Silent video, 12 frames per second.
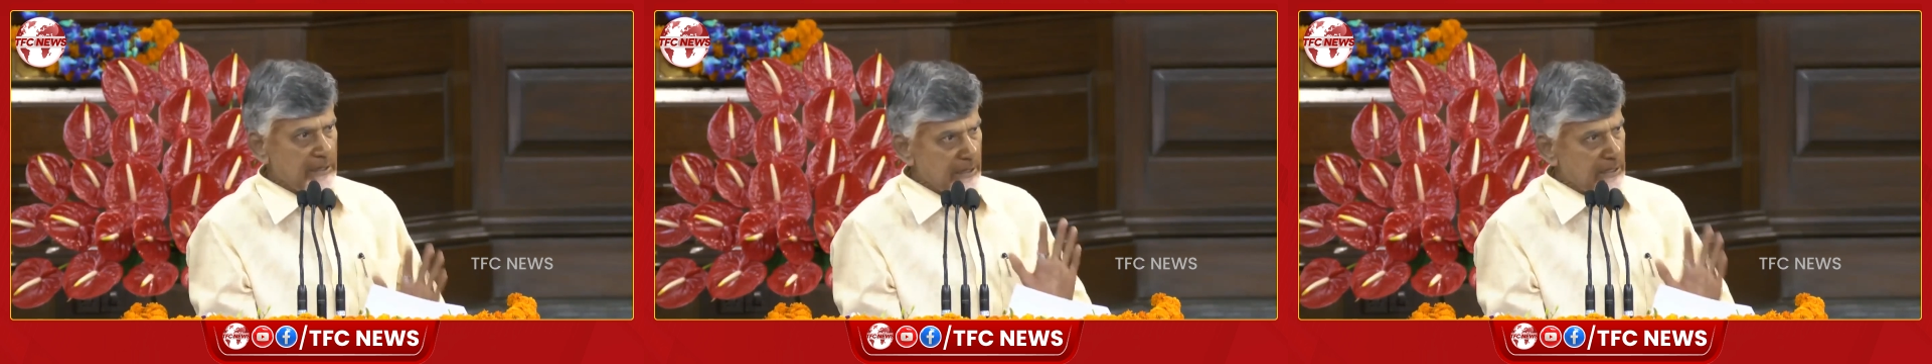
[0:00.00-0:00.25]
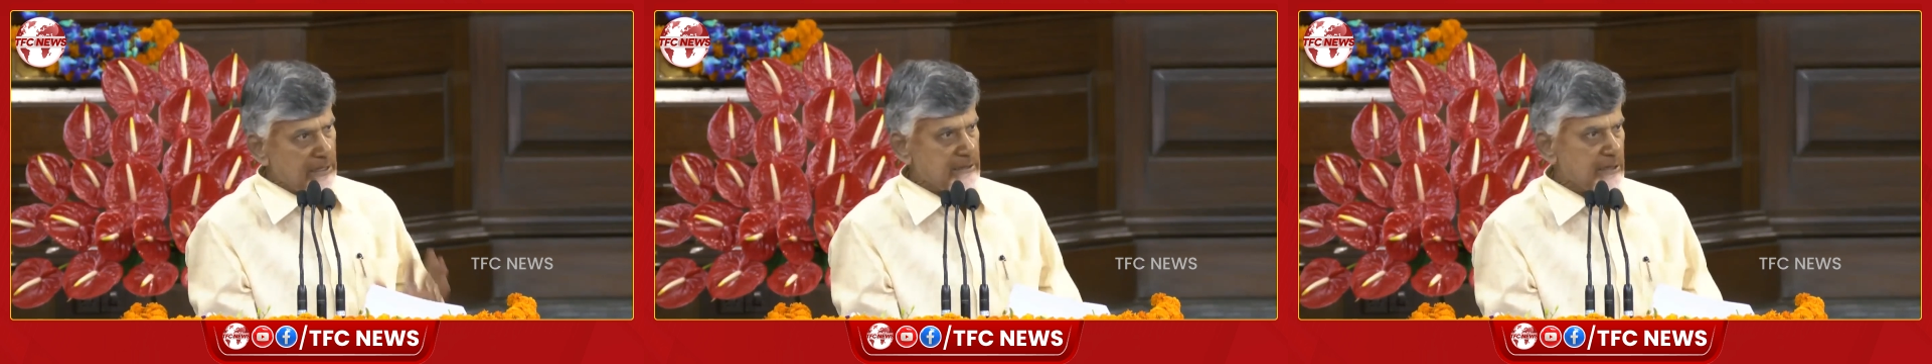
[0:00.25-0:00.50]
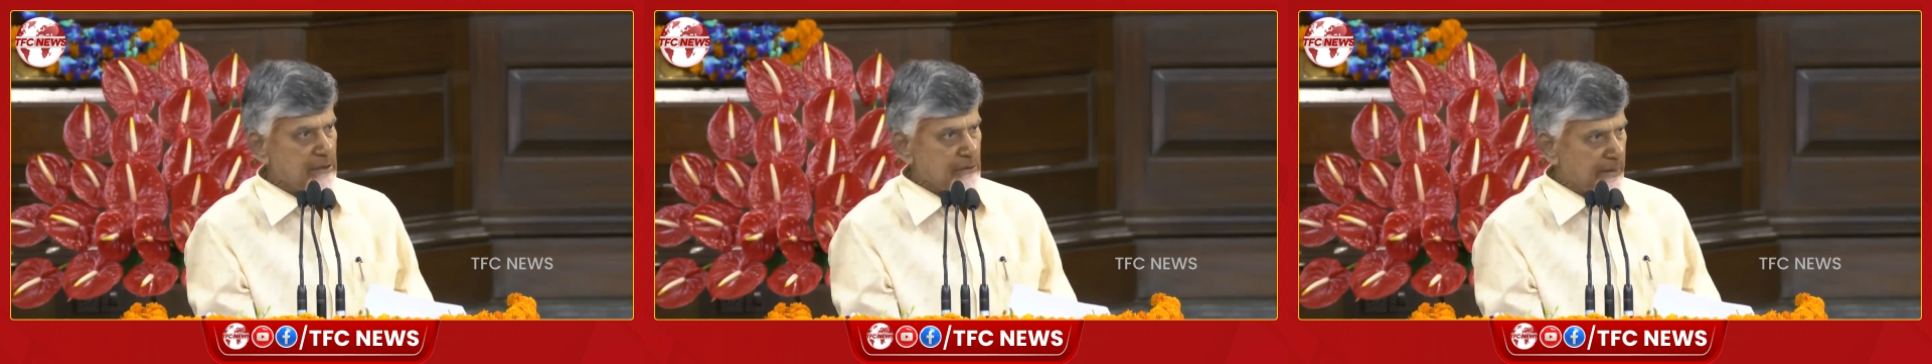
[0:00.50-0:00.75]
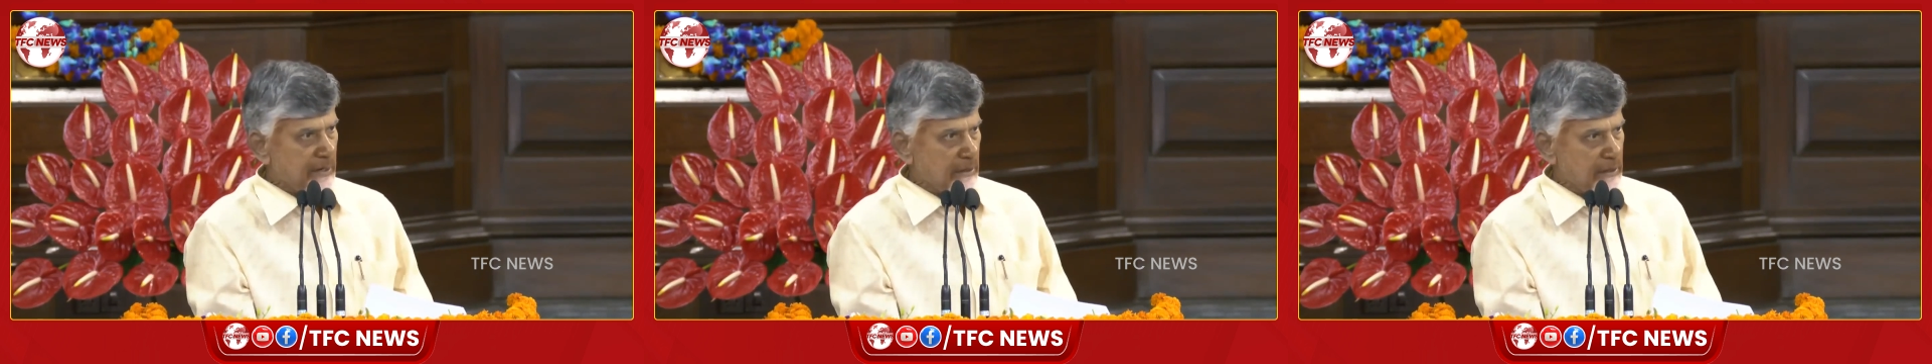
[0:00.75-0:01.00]
The reason is
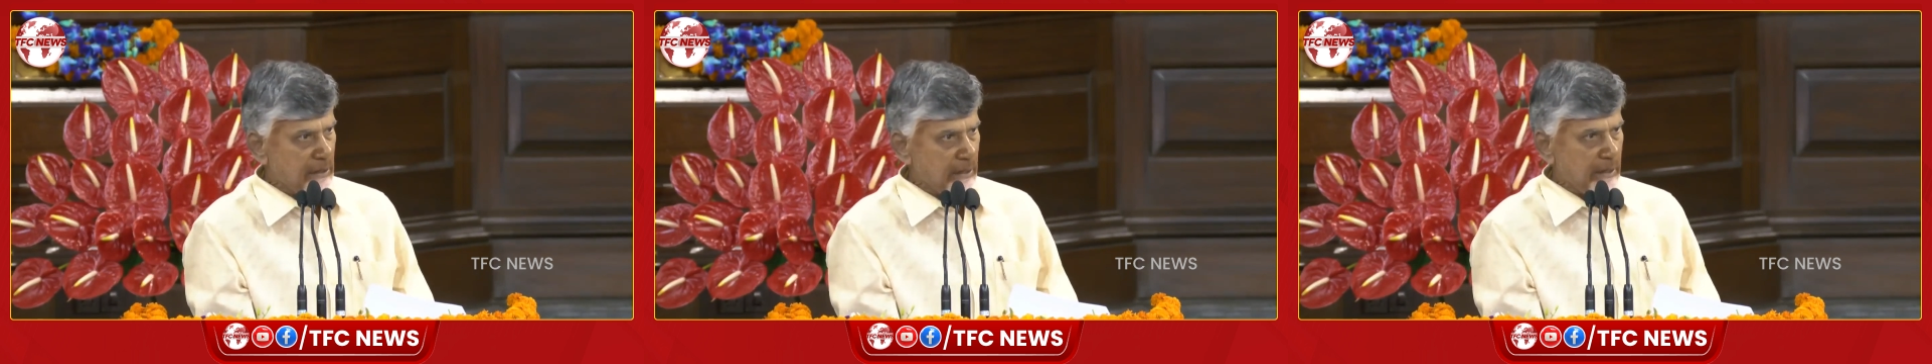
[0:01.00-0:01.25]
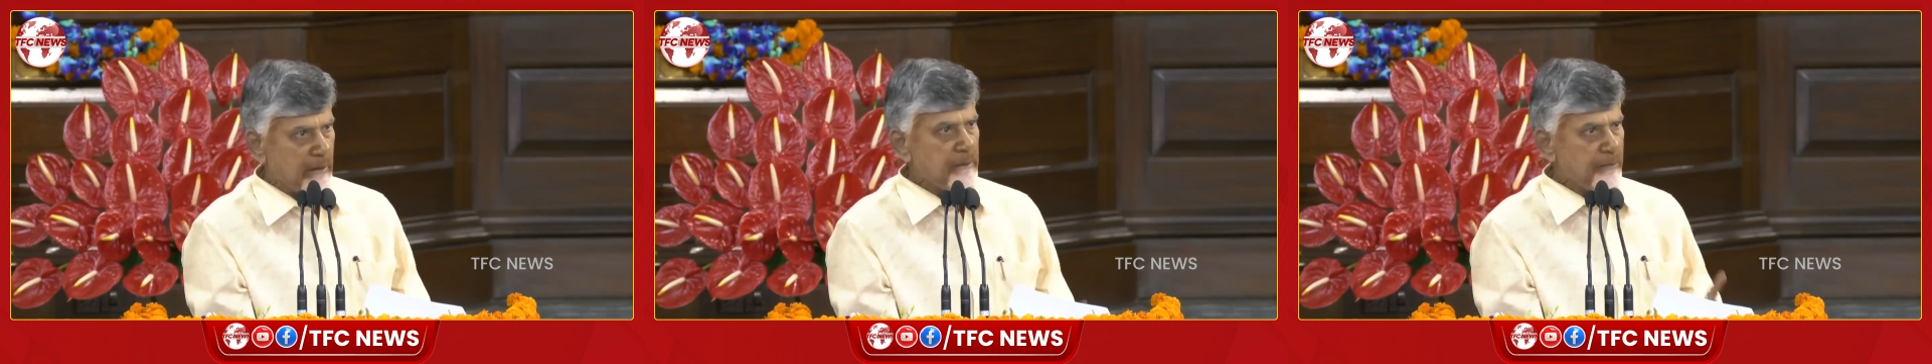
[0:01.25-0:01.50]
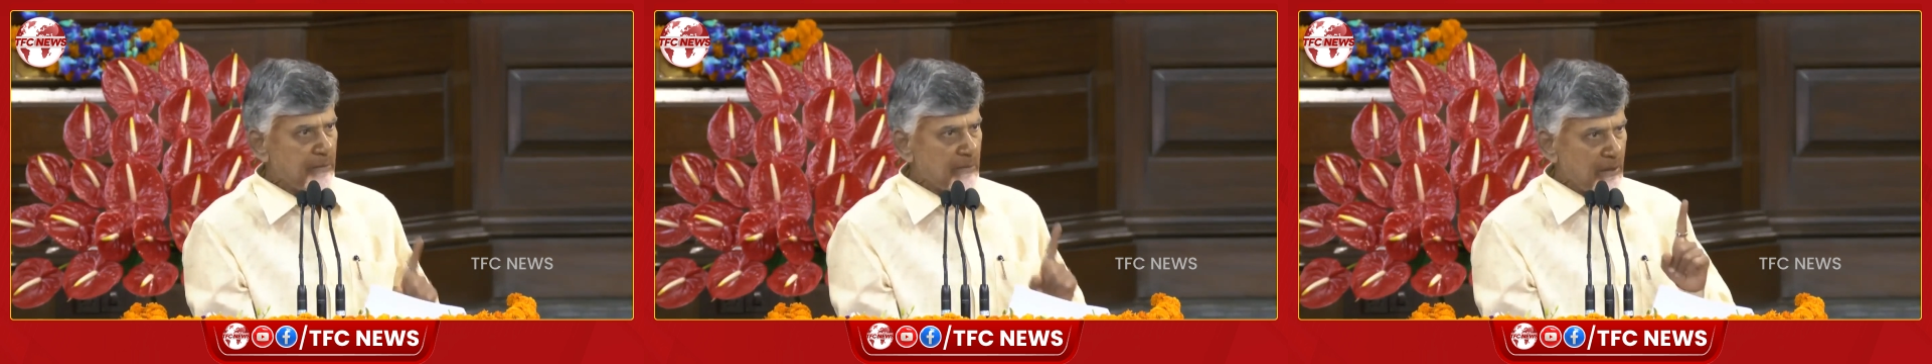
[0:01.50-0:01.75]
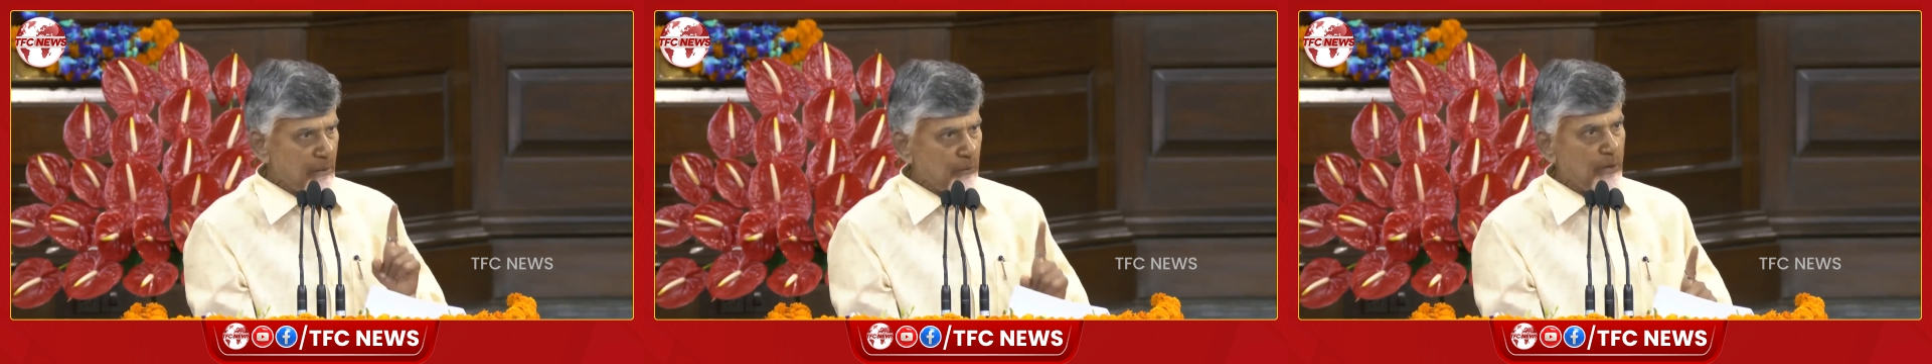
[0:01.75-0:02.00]
very clear.
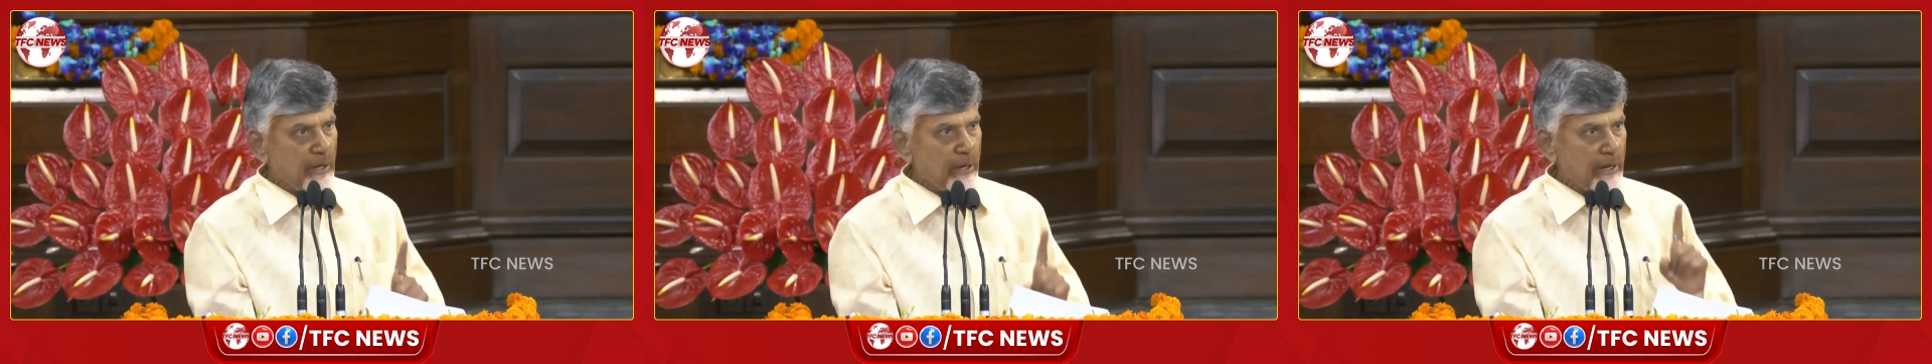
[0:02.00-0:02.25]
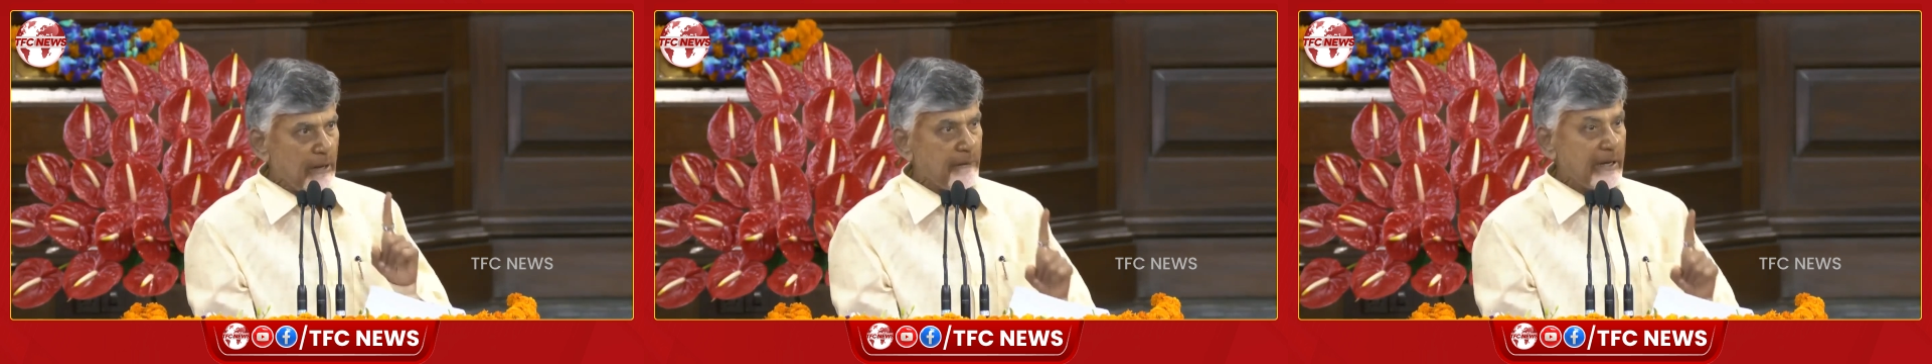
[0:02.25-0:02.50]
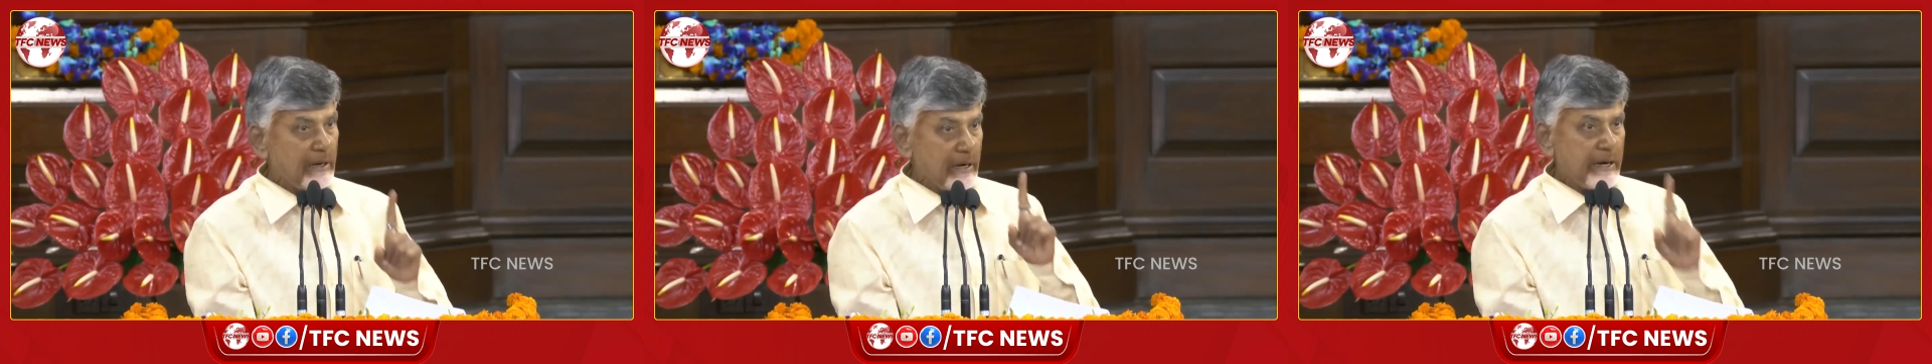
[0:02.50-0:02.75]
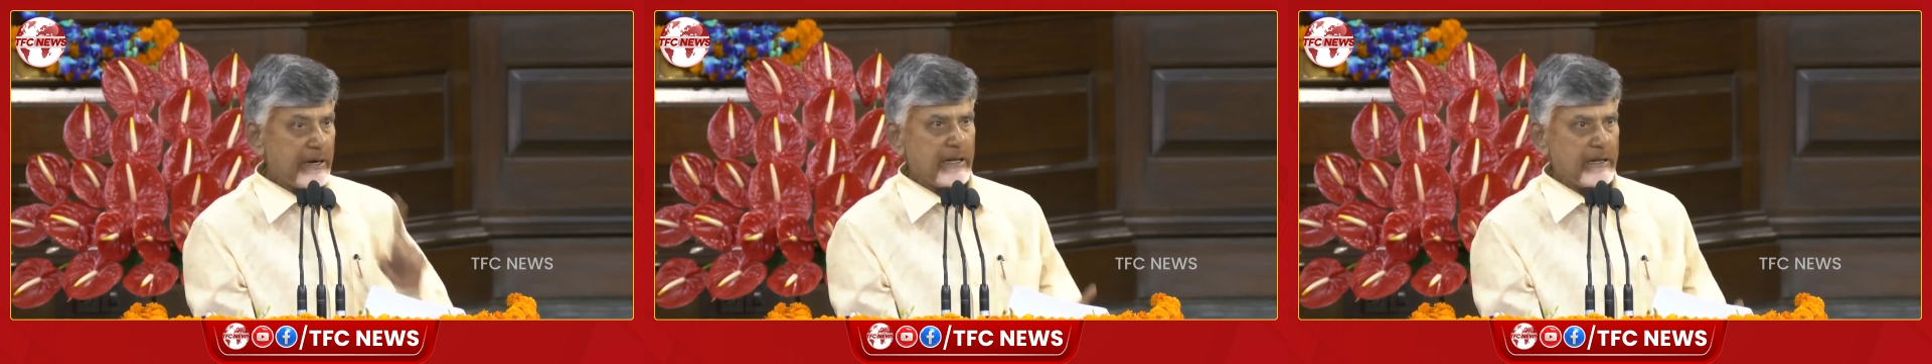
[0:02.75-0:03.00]
We are having
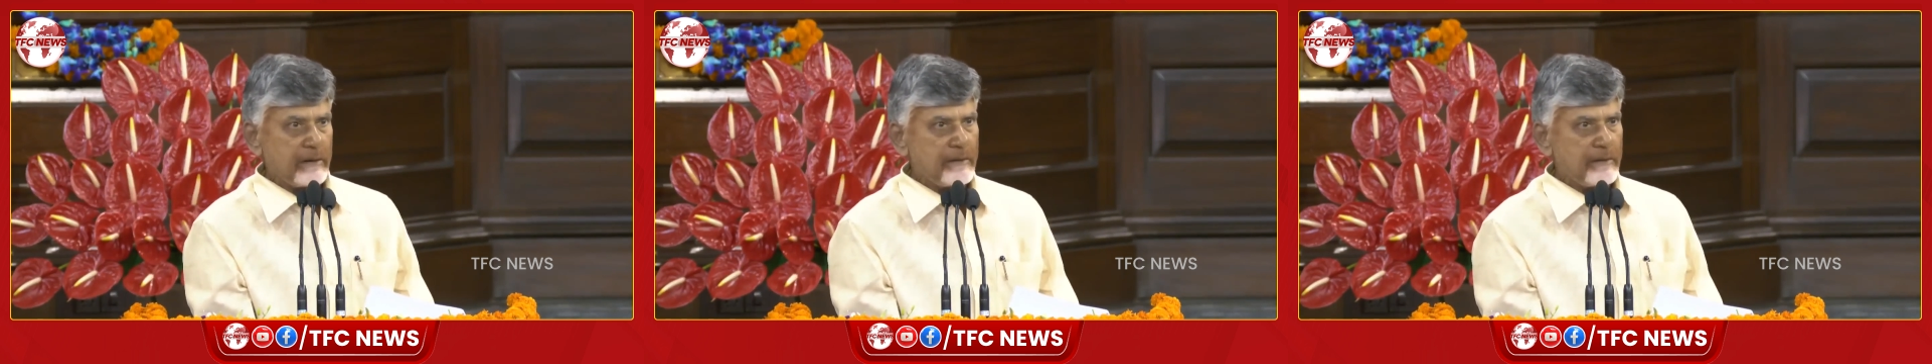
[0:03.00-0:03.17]
leader.